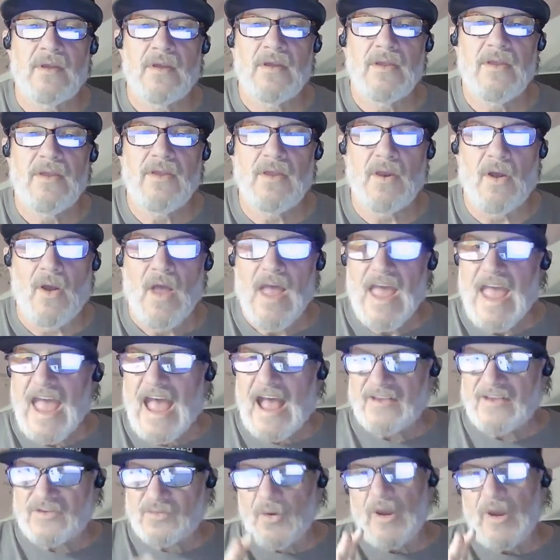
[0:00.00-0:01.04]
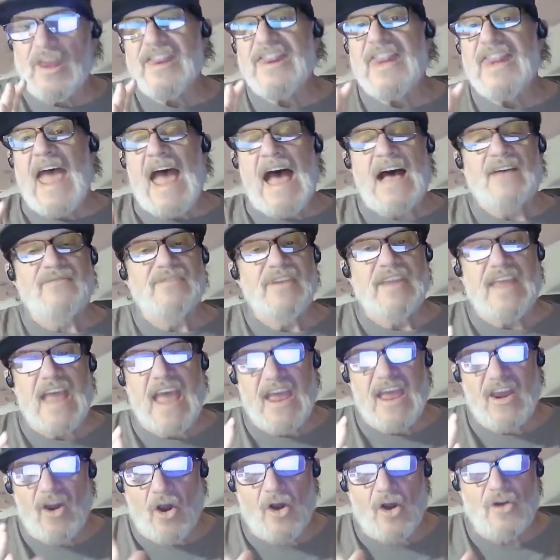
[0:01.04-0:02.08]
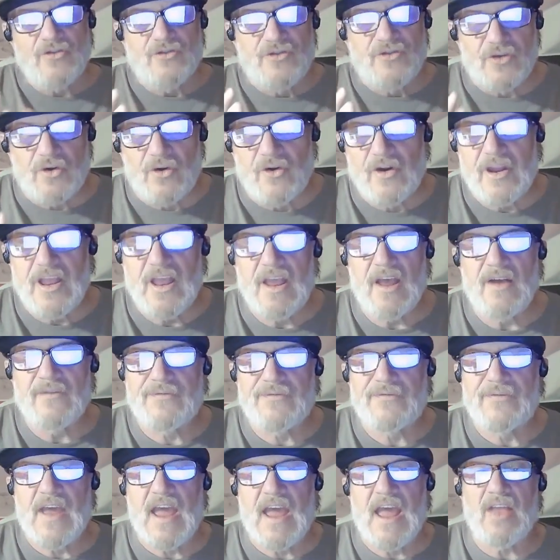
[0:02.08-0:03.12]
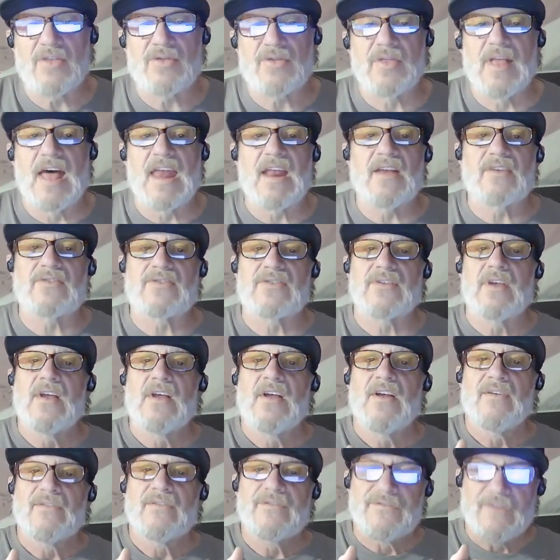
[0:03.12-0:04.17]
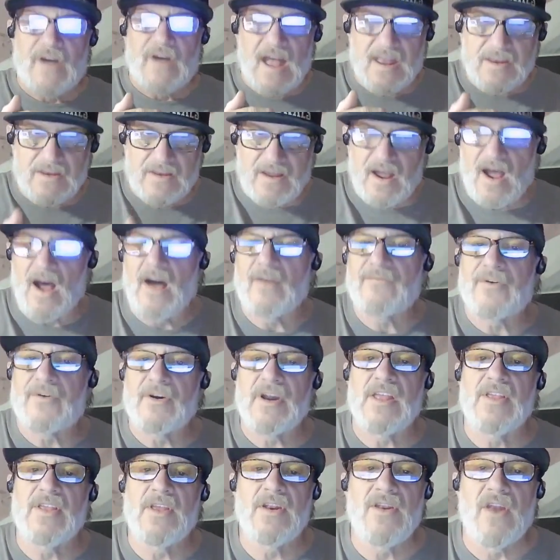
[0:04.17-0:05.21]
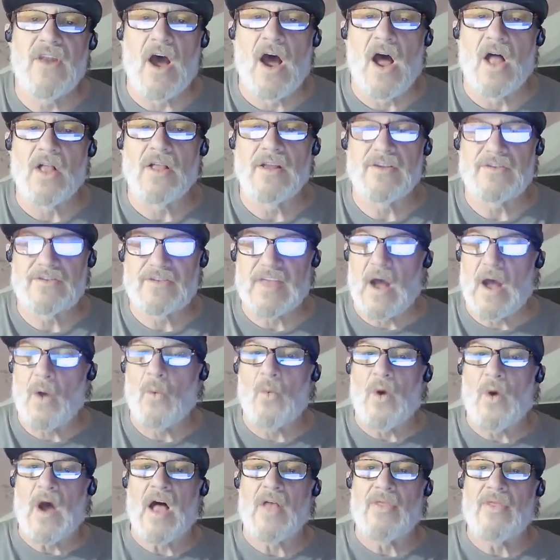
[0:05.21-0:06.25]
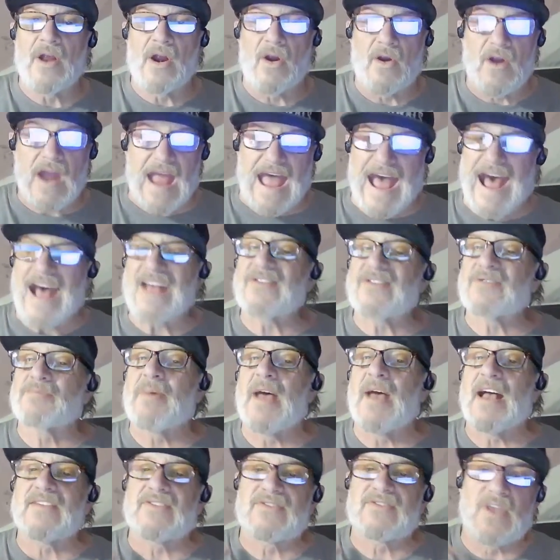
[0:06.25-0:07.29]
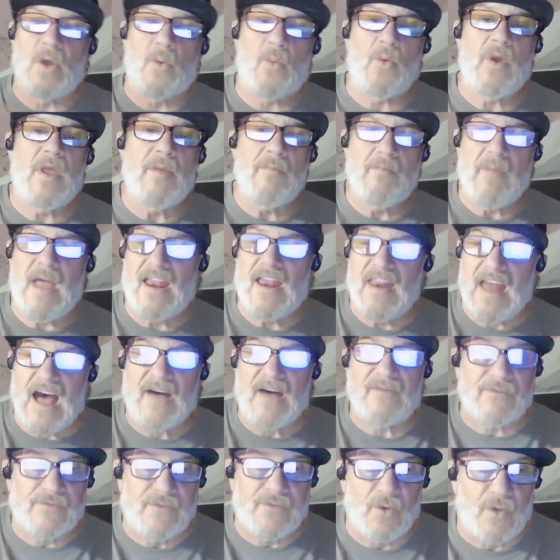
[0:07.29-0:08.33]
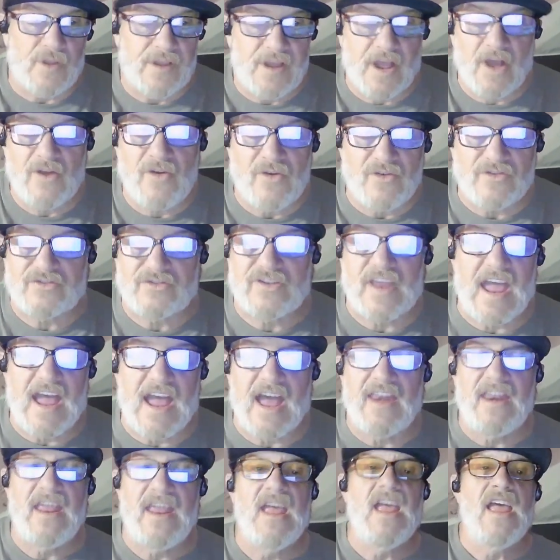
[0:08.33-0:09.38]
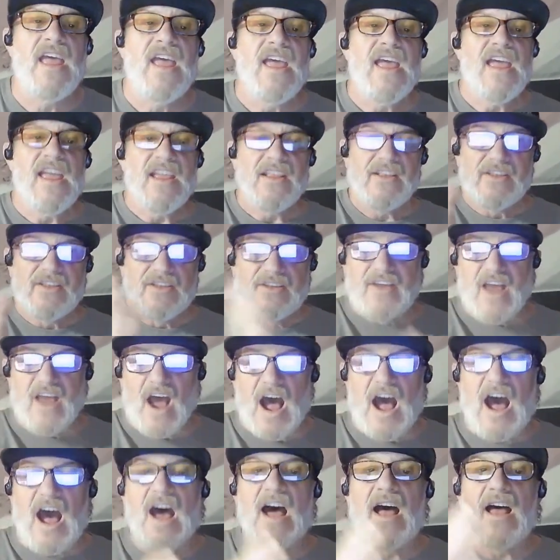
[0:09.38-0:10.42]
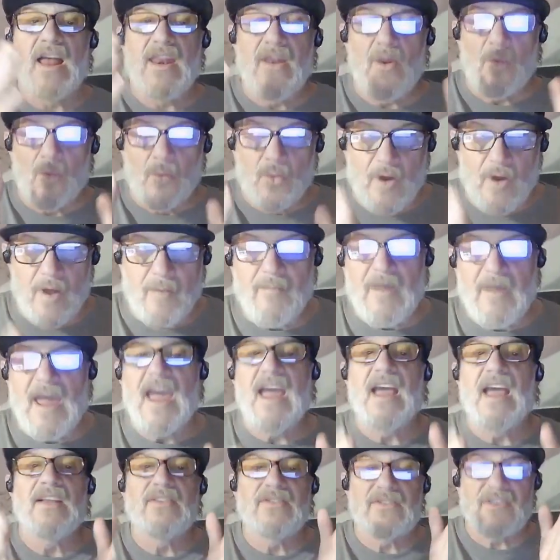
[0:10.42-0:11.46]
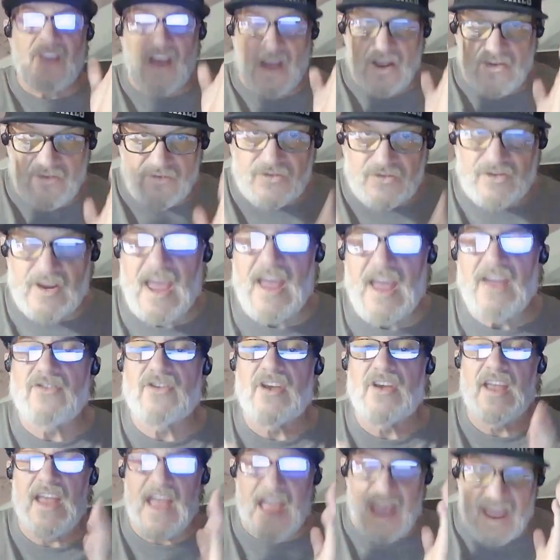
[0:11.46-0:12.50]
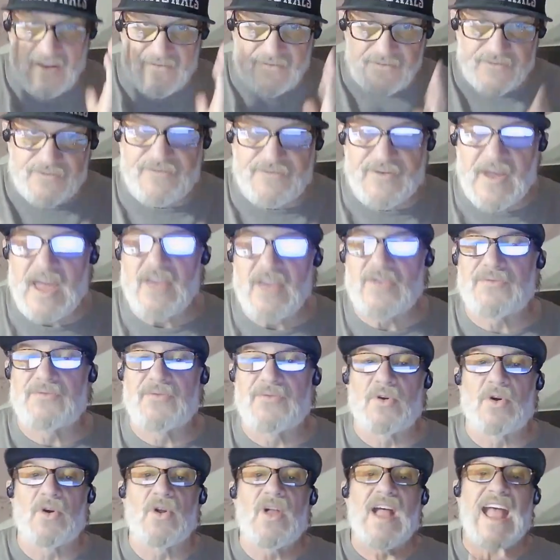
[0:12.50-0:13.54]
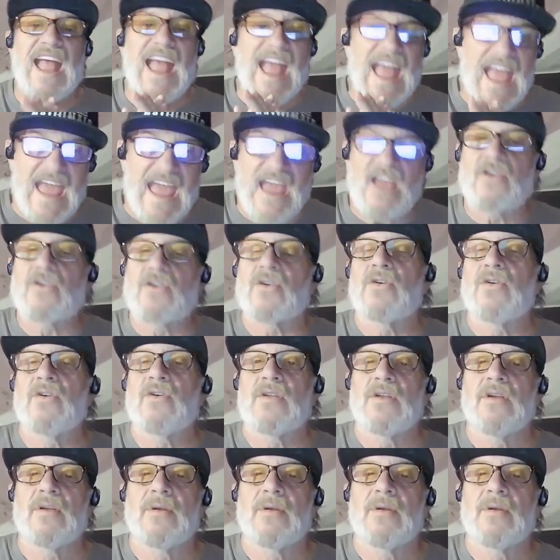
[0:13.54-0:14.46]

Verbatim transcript: You know, as we navigate our journey of faith, let us find comfort in the knowledge that while there are aspects that we may not fully understand, God remains unchanging and faithful, anchored